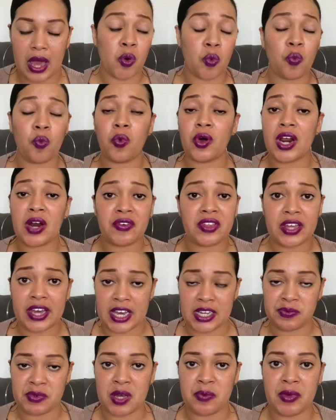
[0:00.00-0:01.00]
Whatever the
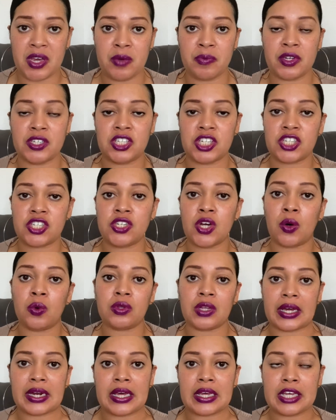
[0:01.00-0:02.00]
case may be, but just don't
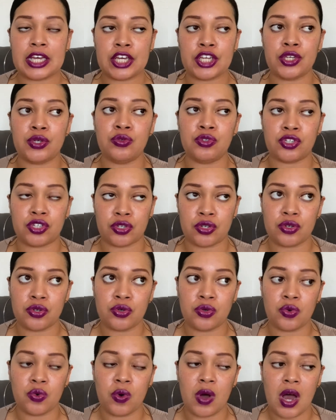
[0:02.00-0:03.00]
let it get you
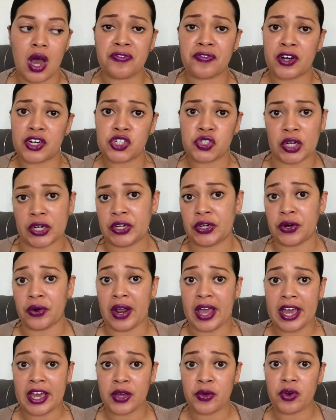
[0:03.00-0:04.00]
too frustrated or
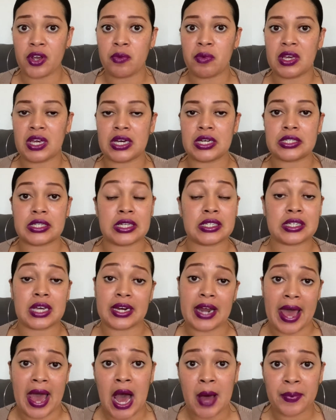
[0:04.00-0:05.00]
angry, because it's gonna
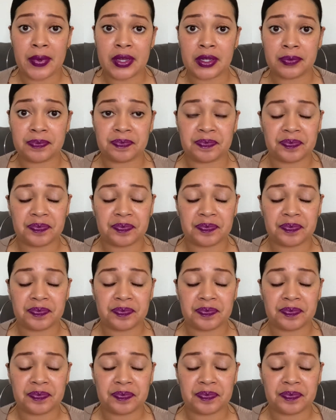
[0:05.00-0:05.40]
happen.